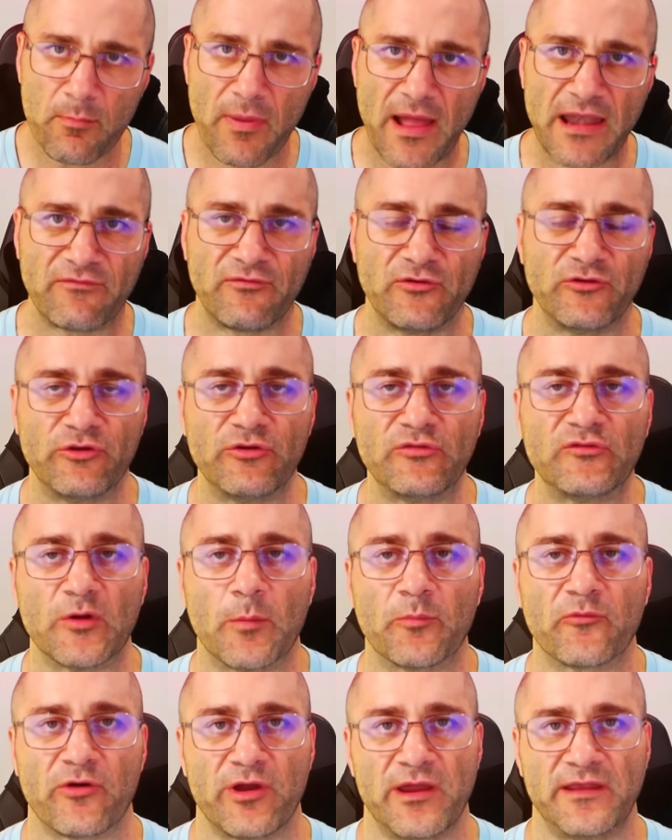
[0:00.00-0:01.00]
But if you do
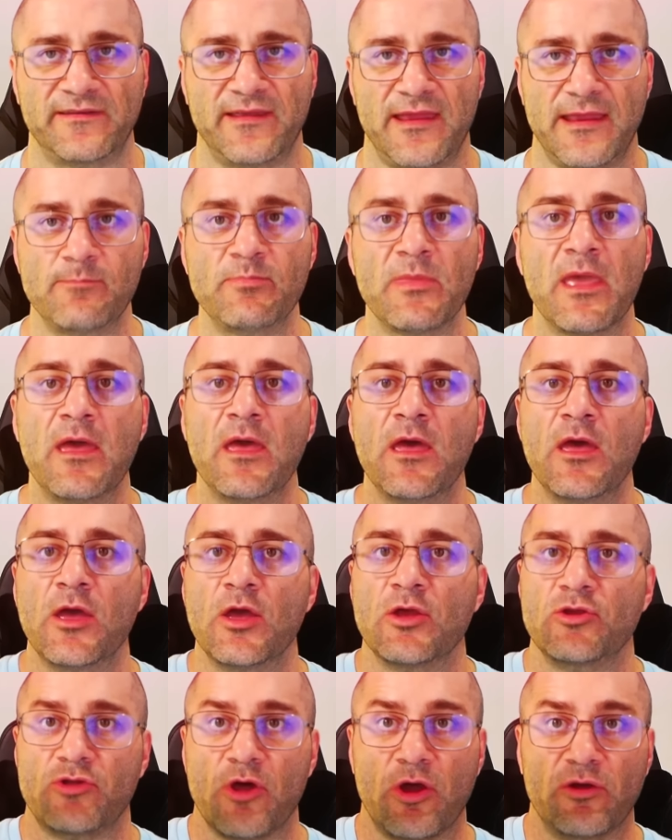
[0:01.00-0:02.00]
stop creatine,
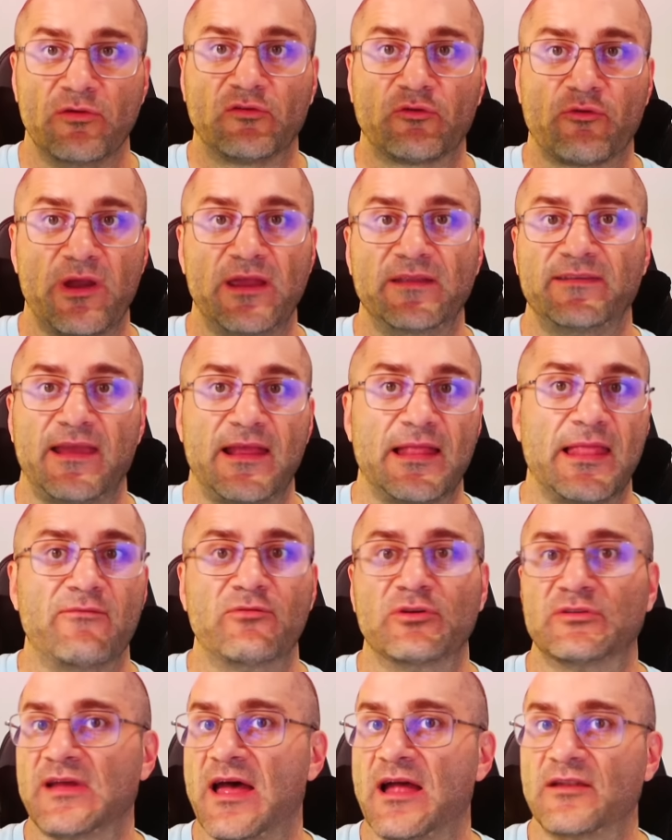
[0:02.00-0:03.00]
those creatine
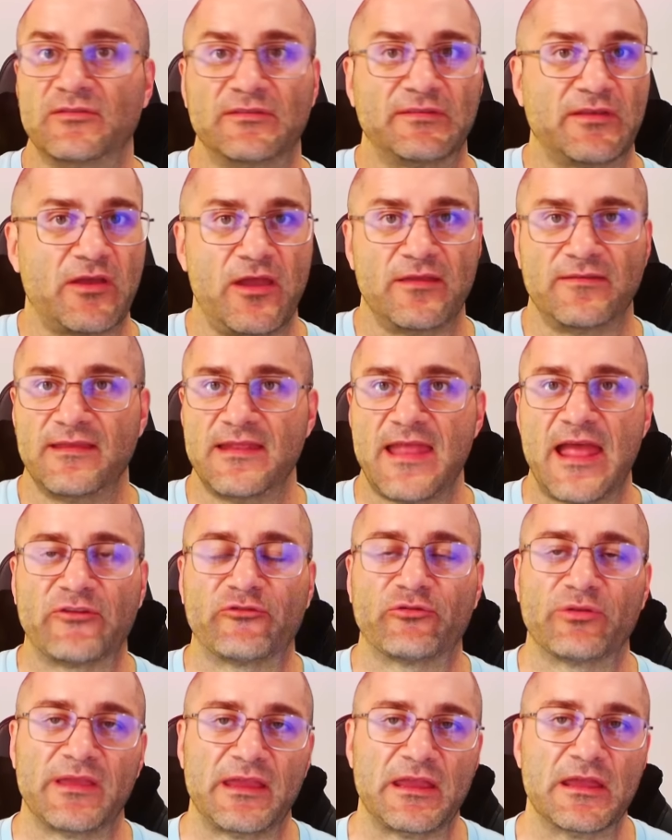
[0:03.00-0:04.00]
levels aren't just going to
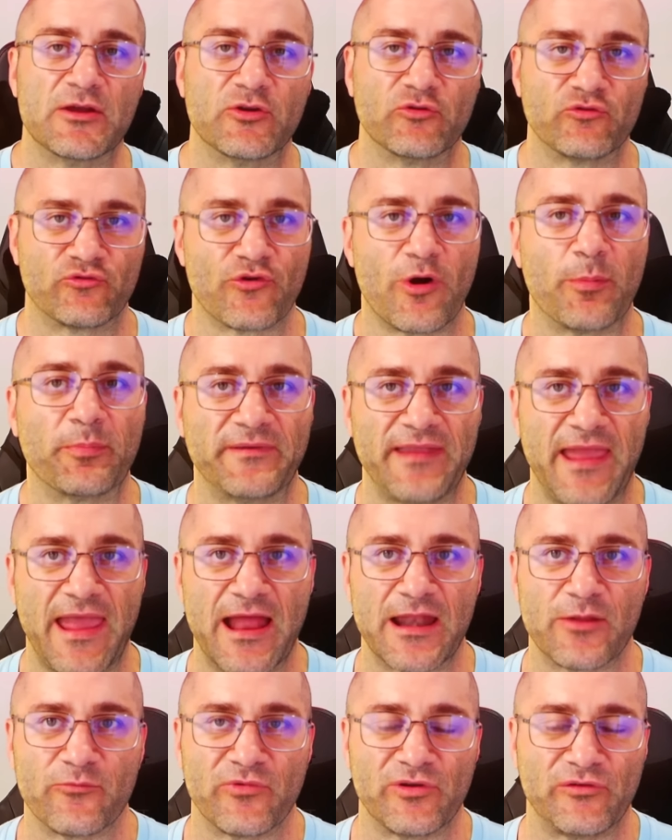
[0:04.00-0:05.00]
naturally drop
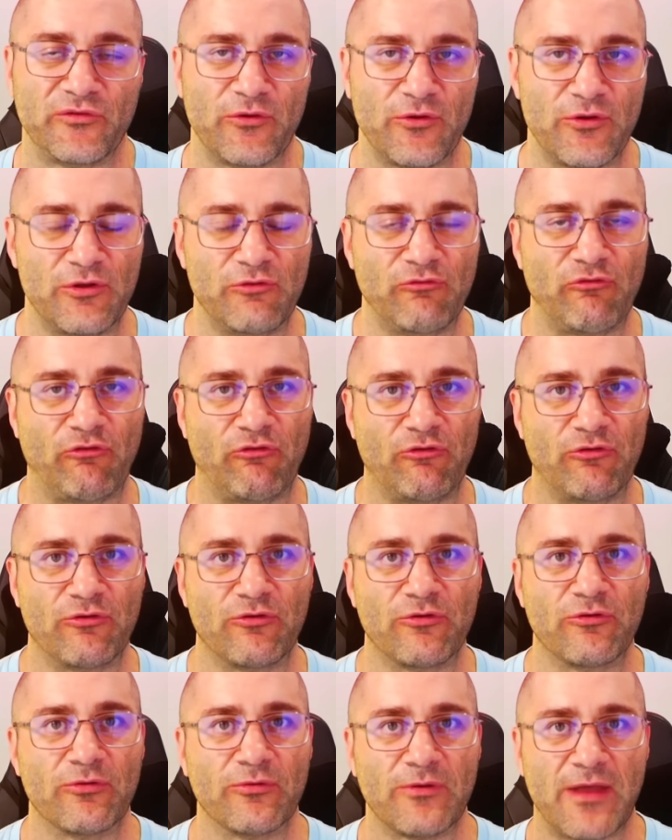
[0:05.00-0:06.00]
down and return
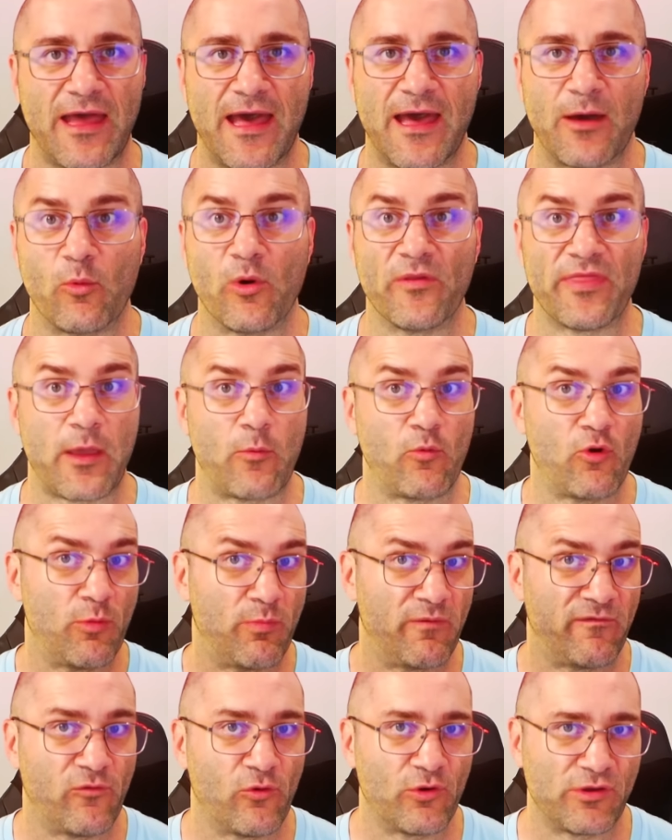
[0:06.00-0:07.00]
to what they
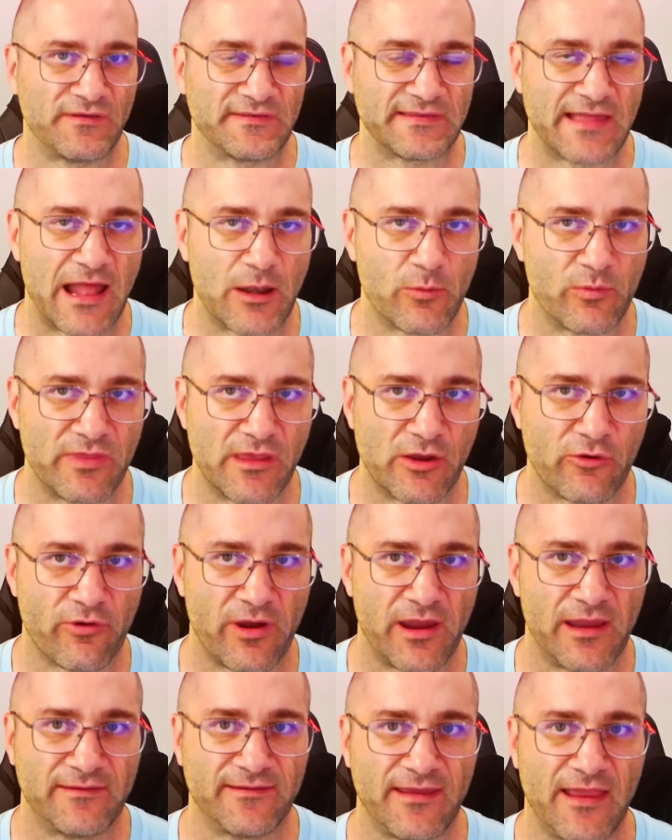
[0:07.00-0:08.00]
were before you started with your
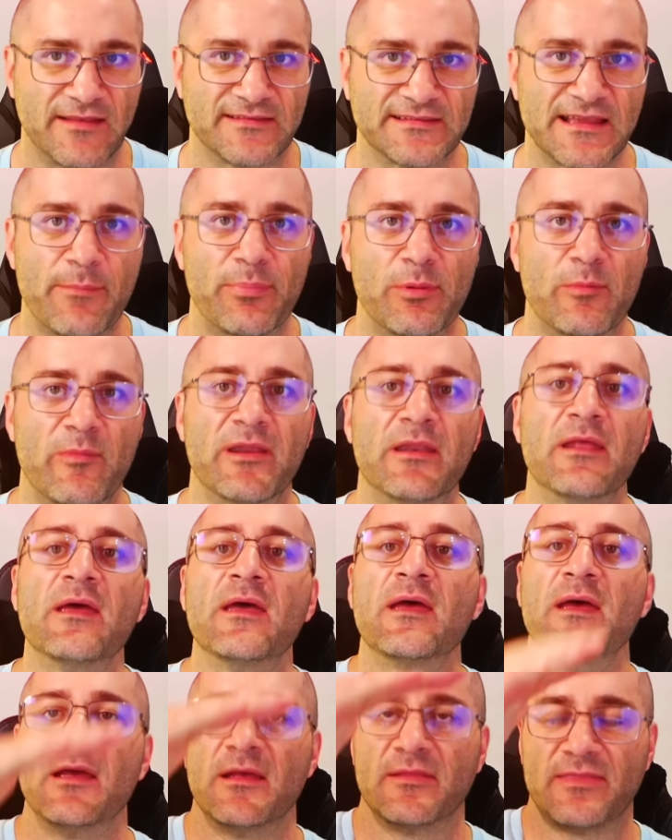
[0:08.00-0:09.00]
creatine supplement.
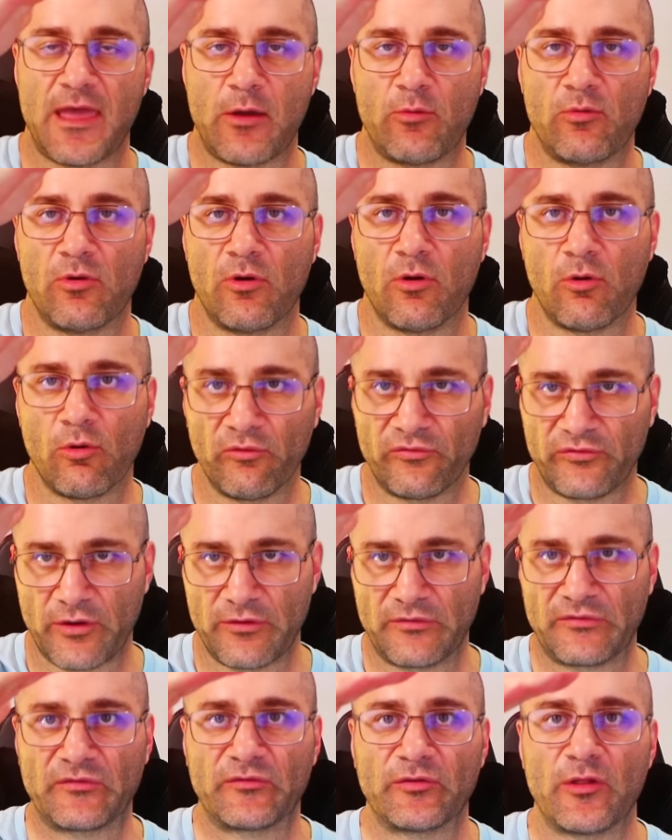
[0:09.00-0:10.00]
They will
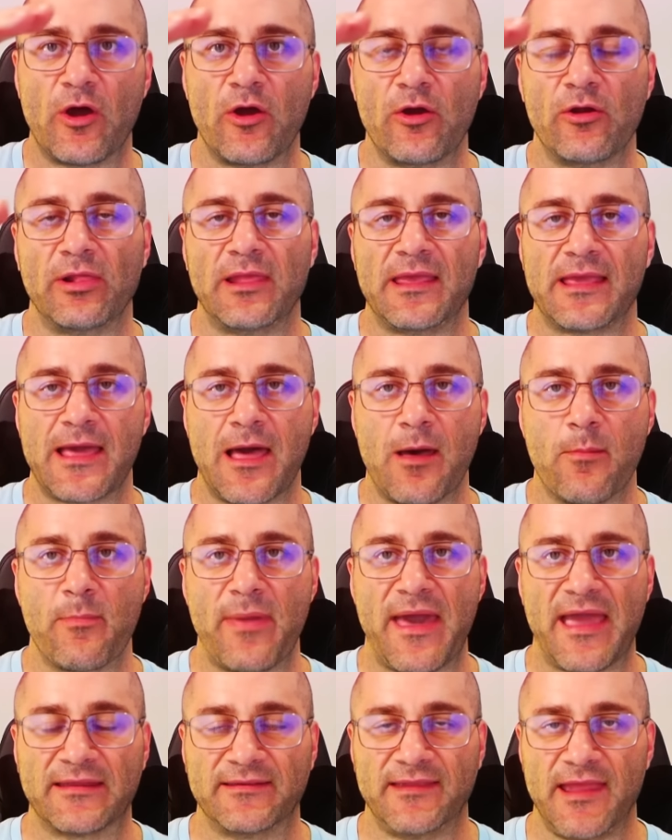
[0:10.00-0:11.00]
also slowly
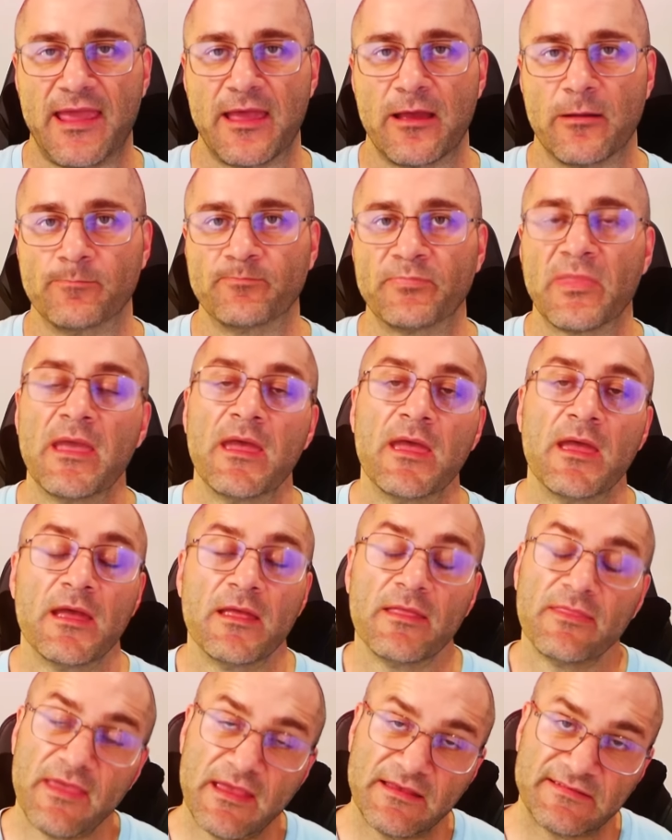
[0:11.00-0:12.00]
come back down.
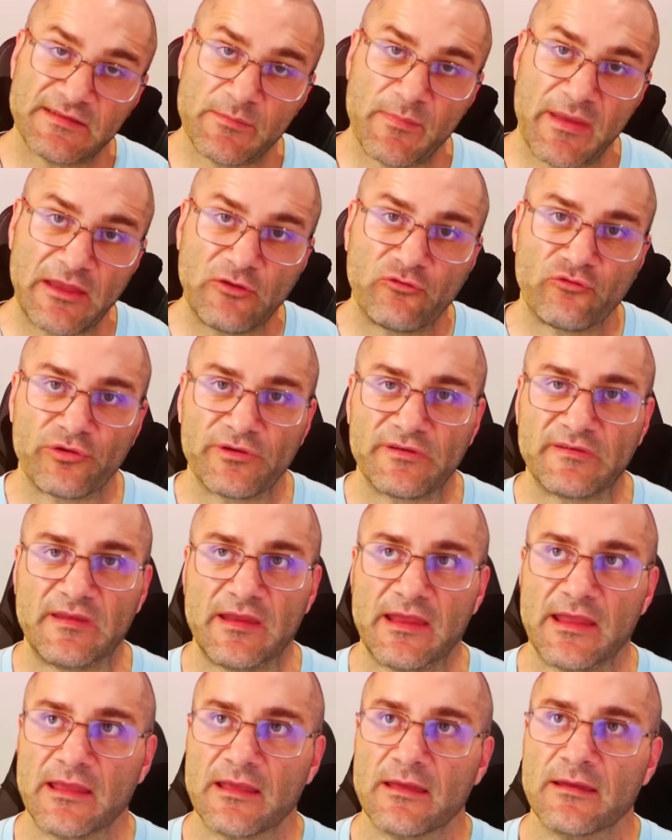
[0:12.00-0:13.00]
There's some
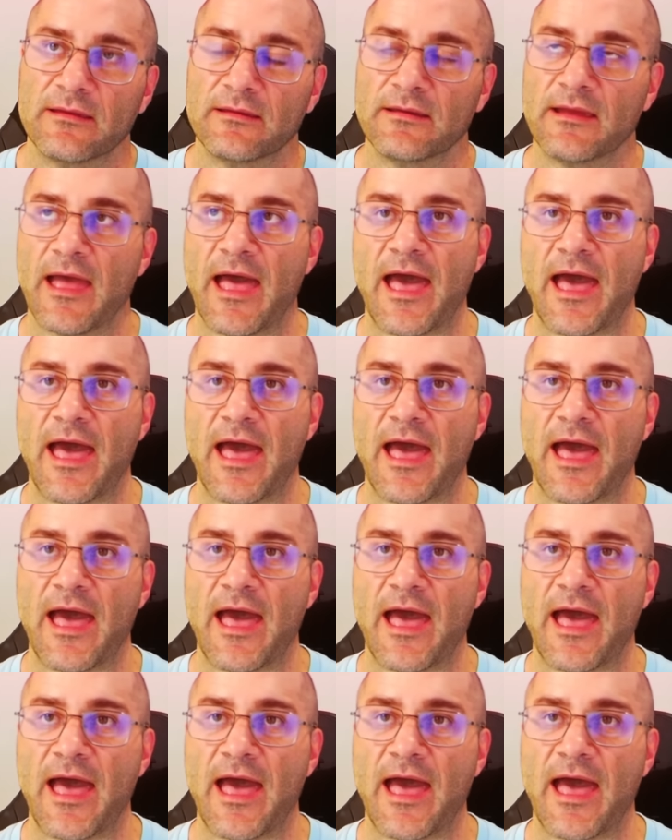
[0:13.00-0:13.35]
interesting